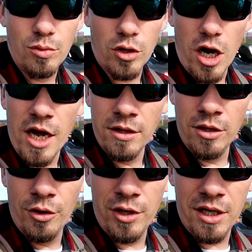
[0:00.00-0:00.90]
were
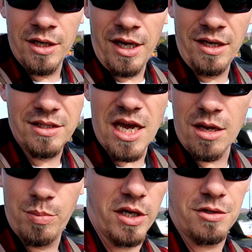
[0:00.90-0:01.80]
unloading and
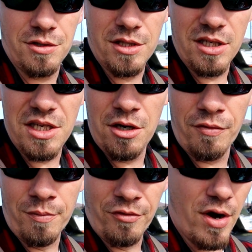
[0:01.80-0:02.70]
taking pictures of the deer
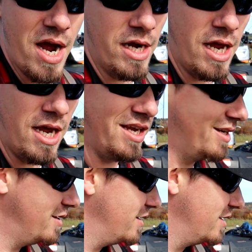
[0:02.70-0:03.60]
from Friday, and